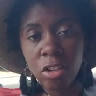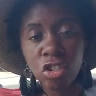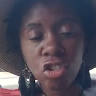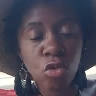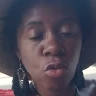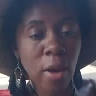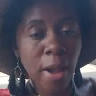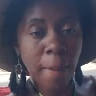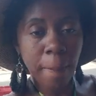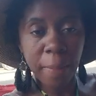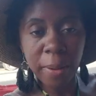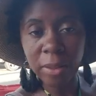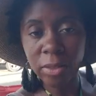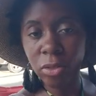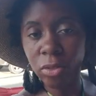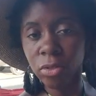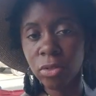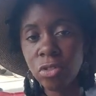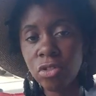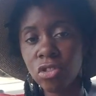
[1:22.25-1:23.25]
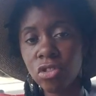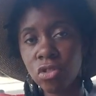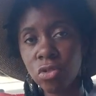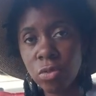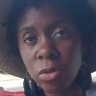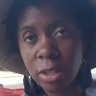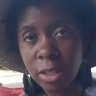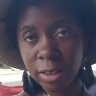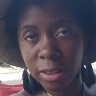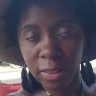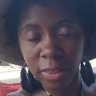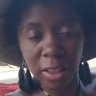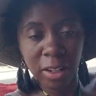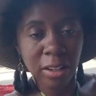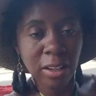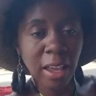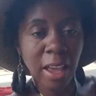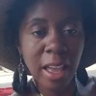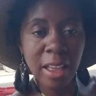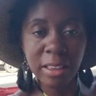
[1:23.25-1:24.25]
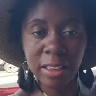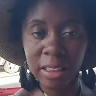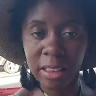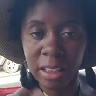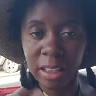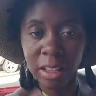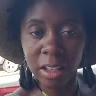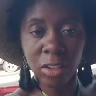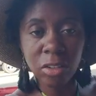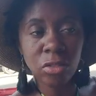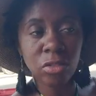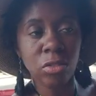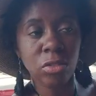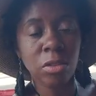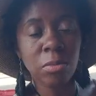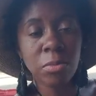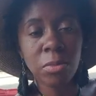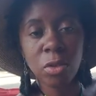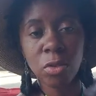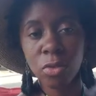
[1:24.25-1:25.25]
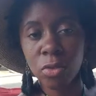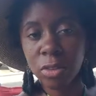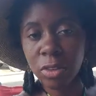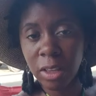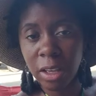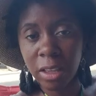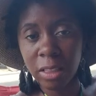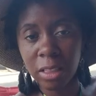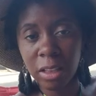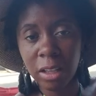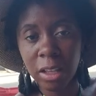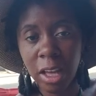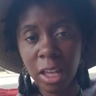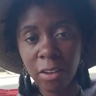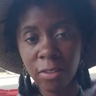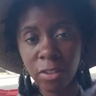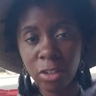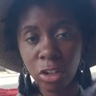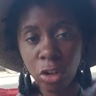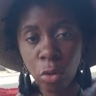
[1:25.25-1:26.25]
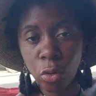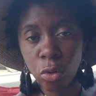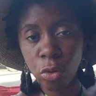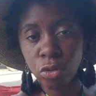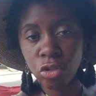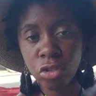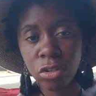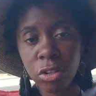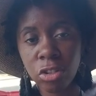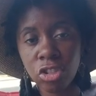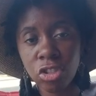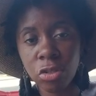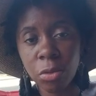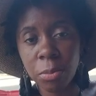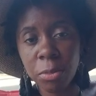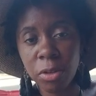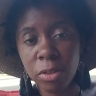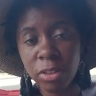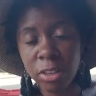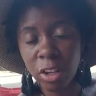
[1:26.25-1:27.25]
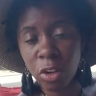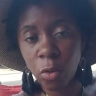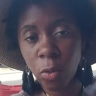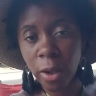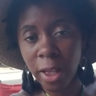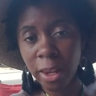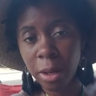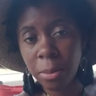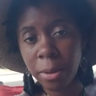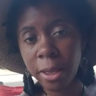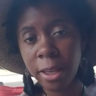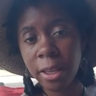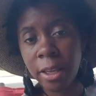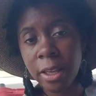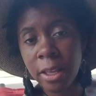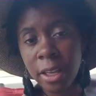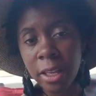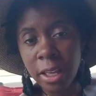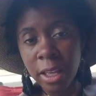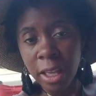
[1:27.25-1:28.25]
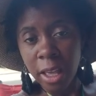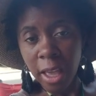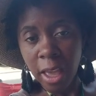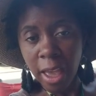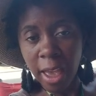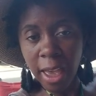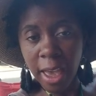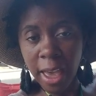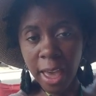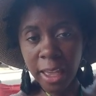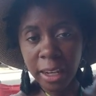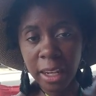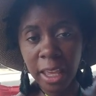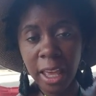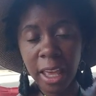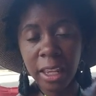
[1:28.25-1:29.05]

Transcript: tramping through the streets and the dancing to the music, the kind of local traditional music, and